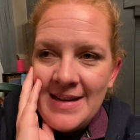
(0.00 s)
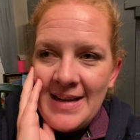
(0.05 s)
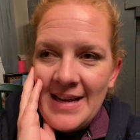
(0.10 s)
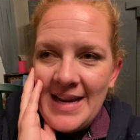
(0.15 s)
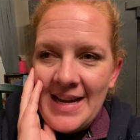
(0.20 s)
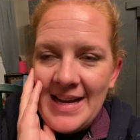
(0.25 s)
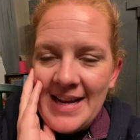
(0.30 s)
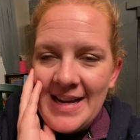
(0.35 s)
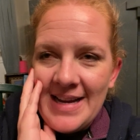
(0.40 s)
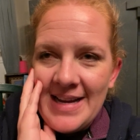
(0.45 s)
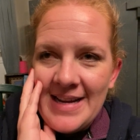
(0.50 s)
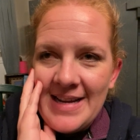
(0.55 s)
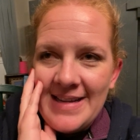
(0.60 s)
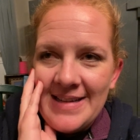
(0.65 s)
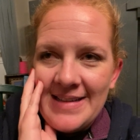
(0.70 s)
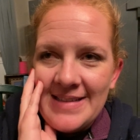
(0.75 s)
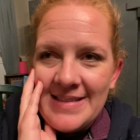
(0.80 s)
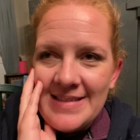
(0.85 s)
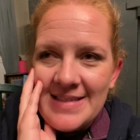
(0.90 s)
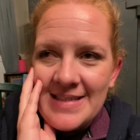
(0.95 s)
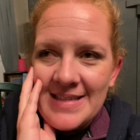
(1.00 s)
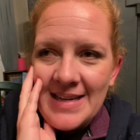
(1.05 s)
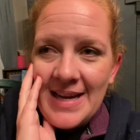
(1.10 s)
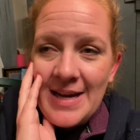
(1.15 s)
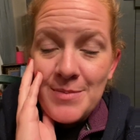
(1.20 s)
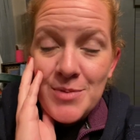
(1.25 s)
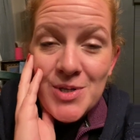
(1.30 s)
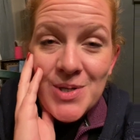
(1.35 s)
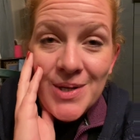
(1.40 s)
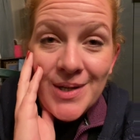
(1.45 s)
And
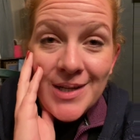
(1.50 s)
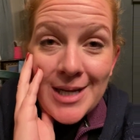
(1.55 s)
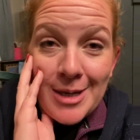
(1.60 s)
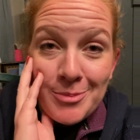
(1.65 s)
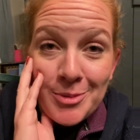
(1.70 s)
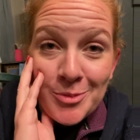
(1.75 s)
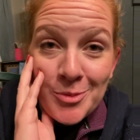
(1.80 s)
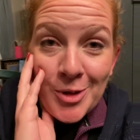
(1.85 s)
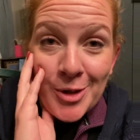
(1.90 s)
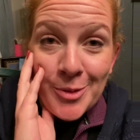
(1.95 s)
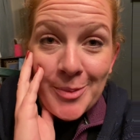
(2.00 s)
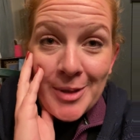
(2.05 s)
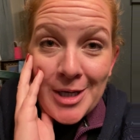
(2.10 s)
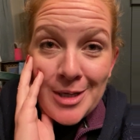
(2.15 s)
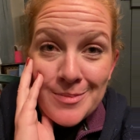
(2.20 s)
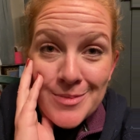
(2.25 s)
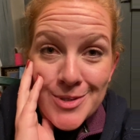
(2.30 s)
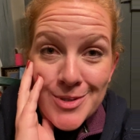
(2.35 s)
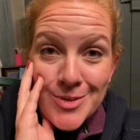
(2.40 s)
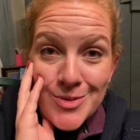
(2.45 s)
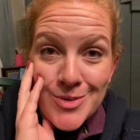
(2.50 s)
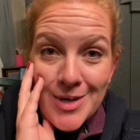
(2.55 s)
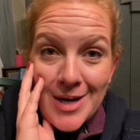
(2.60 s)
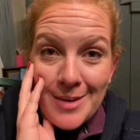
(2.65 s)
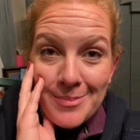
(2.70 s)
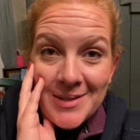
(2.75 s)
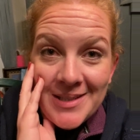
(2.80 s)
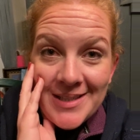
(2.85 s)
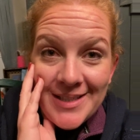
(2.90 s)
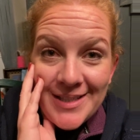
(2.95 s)
I'm sure a couple more bombs will
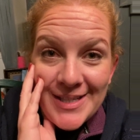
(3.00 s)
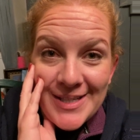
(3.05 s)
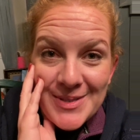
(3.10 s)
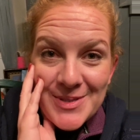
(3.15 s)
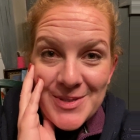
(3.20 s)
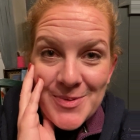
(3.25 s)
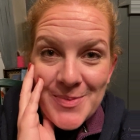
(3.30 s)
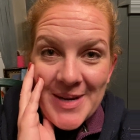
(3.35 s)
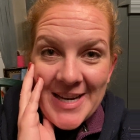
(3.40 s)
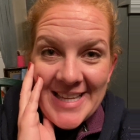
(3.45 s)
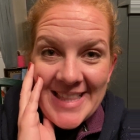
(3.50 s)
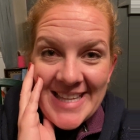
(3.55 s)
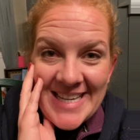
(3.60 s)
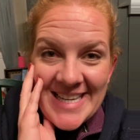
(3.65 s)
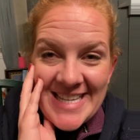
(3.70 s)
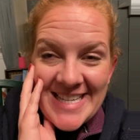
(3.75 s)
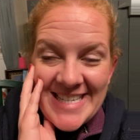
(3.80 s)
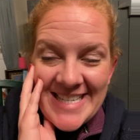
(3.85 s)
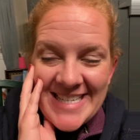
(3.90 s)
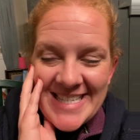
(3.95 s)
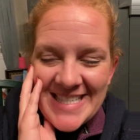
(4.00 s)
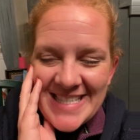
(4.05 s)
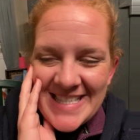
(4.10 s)
drop in the news by then.